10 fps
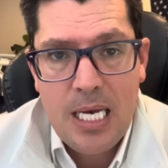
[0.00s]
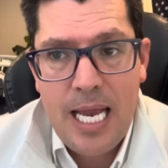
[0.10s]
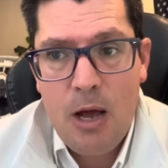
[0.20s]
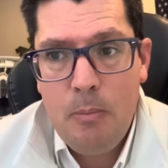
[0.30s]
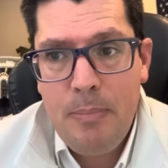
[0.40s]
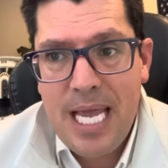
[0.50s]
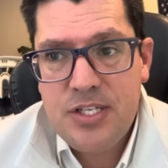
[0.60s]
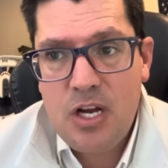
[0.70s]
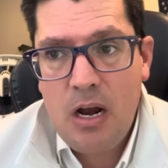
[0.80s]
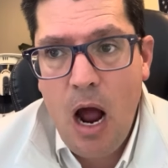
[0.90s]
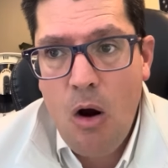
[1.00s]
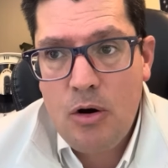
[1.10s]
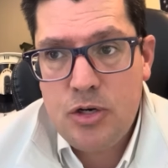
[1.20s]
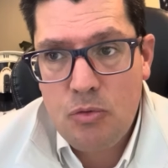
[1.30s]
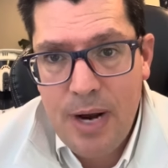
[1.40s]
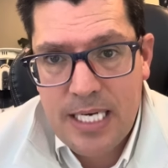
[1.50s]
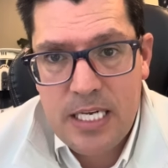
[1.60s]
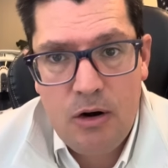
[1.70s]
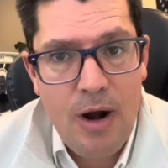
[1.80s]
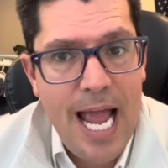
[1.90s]
Now, based on our direct
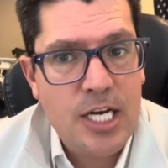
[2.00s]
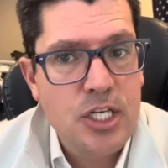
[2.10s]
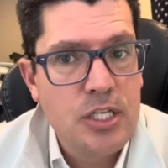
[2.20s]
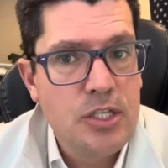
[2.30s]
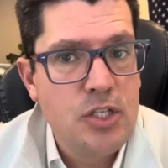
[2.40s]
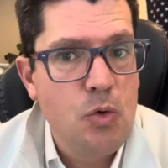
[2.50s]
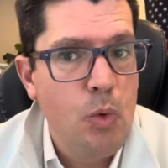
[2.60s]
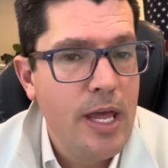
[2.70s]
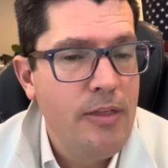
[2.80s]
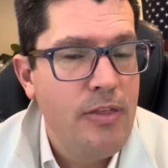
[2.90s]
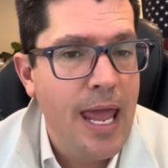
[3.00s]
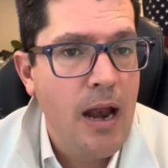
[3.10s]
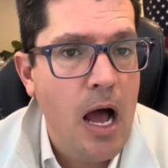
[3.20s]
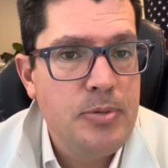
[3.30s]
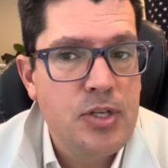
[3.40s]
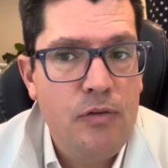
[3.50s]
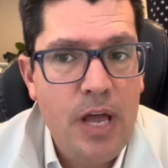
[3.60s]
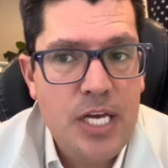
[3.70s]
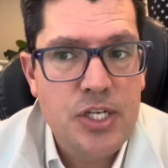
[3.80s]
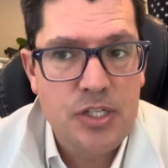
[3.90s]
interactions with and
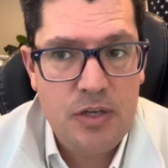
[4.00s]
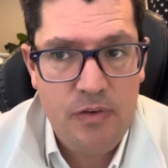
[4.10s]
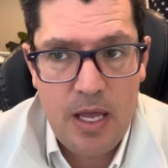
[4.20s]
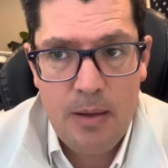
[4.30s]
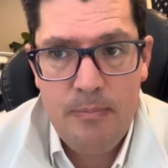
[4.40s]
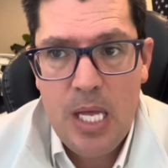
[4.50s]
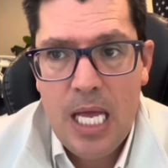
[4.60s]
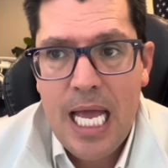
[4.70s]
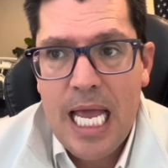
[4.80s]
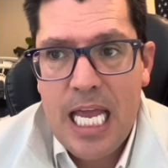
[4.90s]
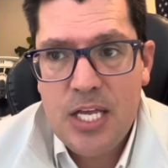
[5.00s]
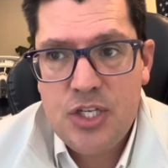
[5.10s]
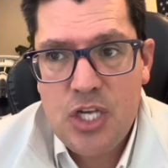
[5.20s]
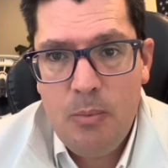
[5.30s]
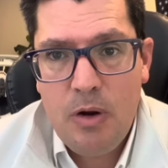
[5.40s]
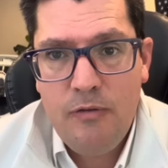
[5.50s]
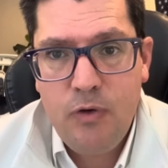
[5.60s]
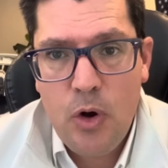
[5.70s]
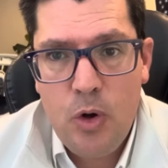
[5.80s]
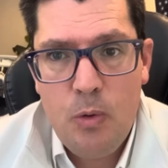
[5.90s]
observations of him, he is someone
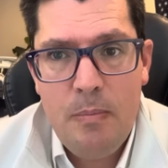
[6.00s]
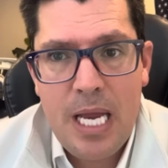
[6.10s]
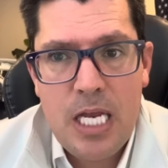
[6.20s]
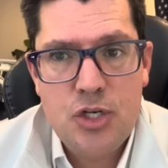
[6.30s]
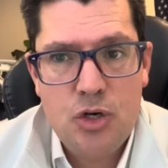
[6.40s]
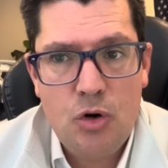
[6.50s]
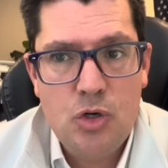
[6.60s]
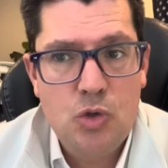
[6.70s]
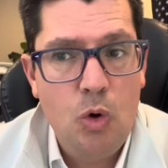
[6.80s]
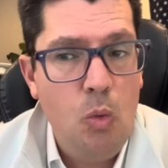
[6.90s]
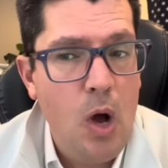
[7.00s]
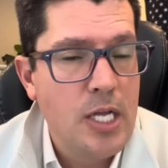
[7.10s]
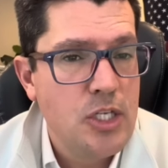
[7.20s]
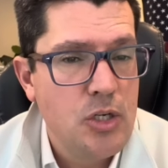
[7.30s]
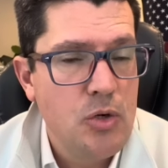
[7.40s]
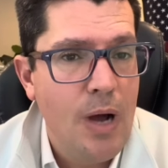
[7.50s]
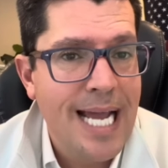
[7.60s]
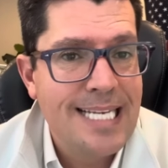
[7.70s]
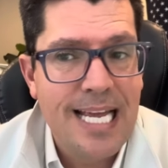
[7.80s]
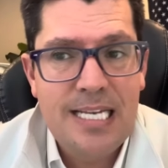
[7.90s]
for whom many jurors will want to
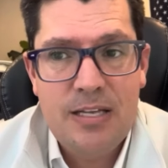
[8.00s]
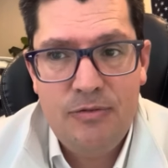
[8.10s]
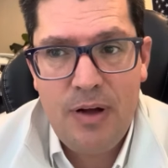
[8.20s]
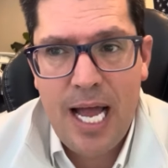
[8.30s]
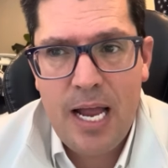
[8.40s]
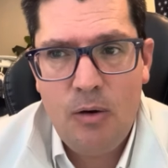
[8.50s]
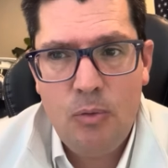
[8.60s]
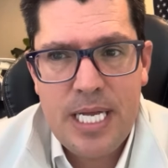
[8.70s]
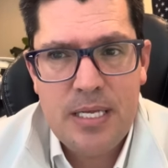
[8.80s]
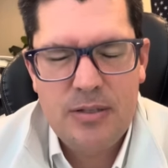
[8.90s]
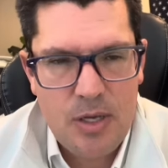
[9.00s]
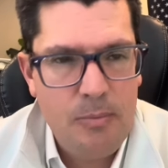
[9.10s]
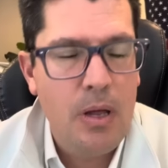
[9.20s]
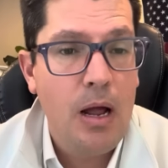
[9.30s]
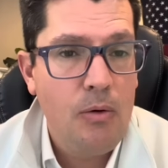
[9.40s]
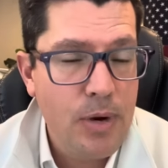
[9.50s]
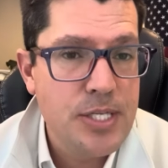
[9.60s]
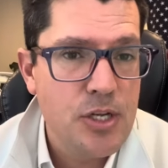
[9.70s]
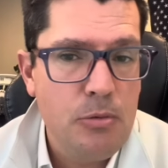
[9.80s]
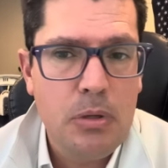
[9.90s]
identify re some
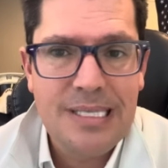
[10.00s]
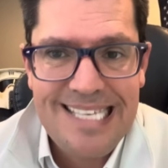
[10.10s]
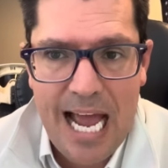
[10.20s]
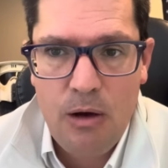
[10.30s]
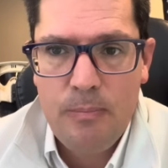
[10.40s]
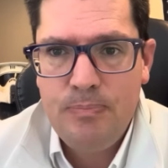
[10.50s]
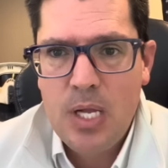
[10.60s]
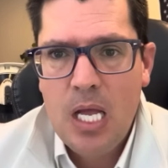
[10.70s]
reasonable doubt.